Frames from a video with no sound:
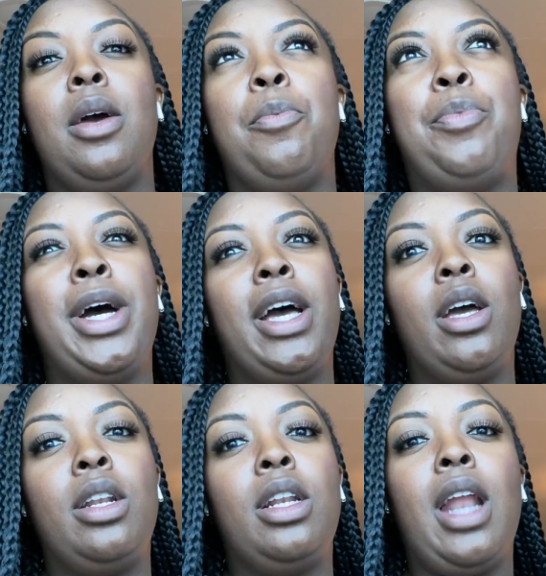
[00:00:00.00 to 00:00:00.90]

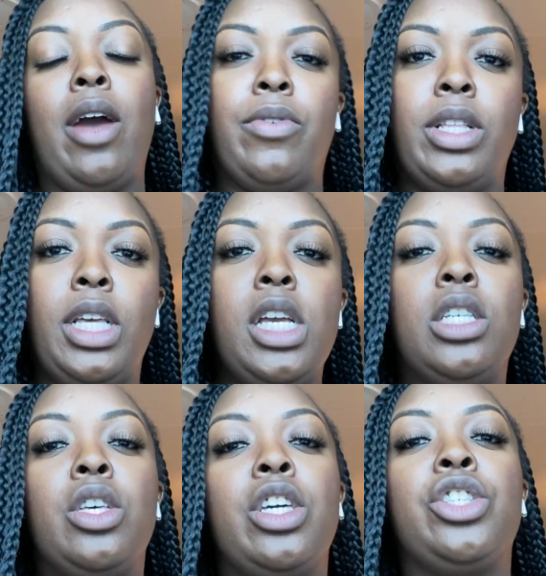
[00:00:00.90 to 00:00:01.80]
But not really.
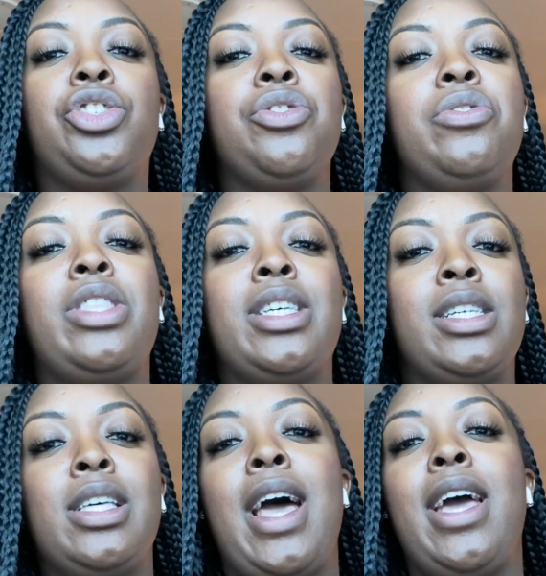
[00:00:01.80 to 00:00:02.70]
So there's truth to
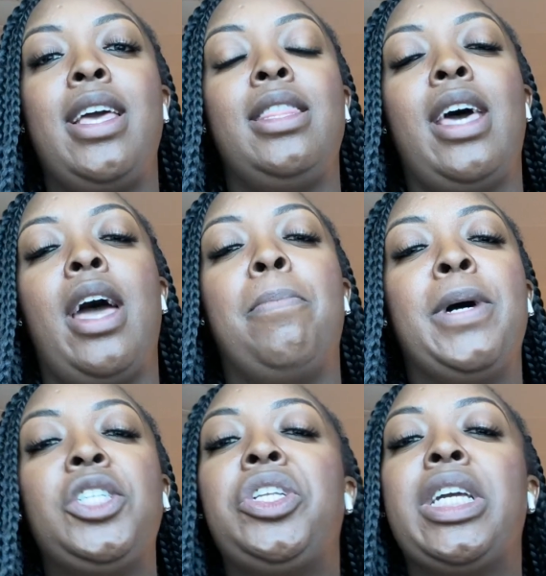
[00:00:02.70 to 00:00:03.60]
that in that
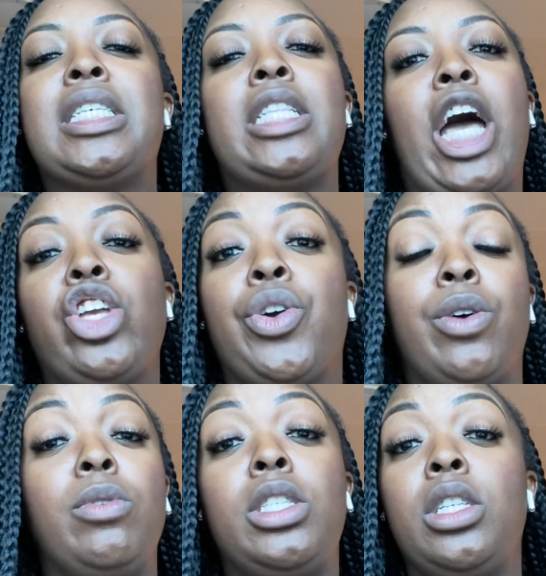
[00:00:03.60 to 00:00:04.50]
budgeting is not your
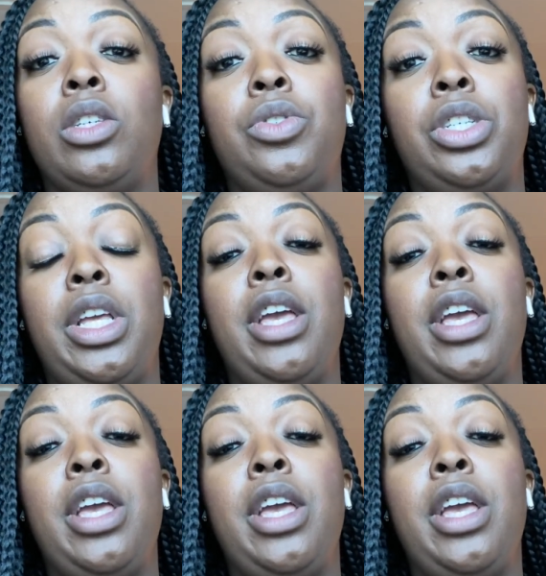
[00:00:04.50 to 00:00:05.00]
only solution.